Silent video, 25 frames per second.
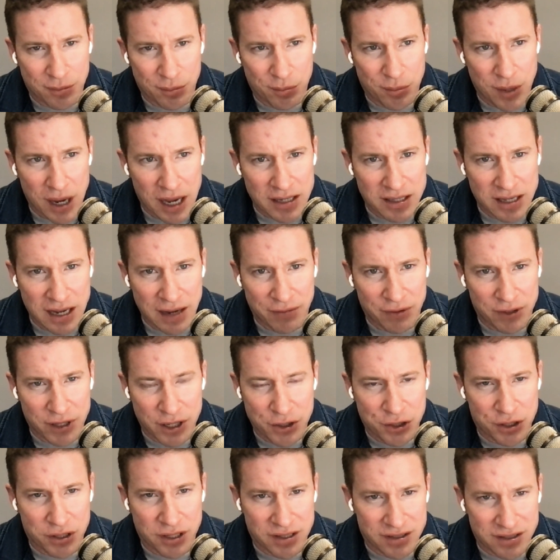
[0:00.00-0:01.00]
by
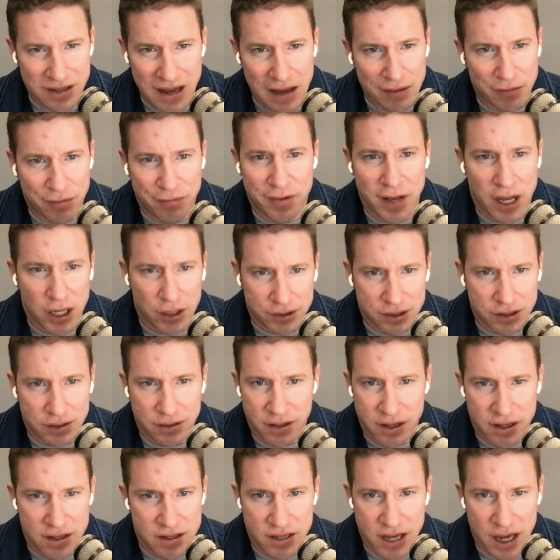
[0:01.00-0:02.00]
definition is not felt
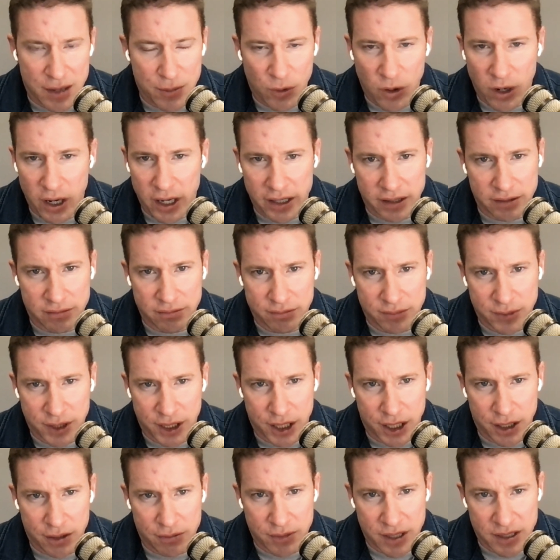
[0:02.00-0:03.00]
the same way.
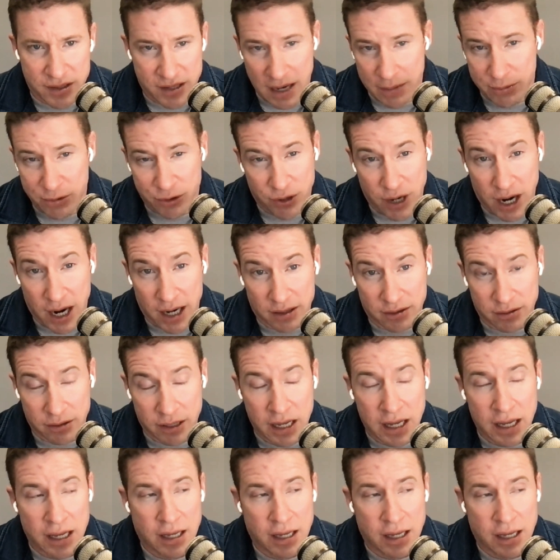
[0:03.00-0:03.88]
It's abstract.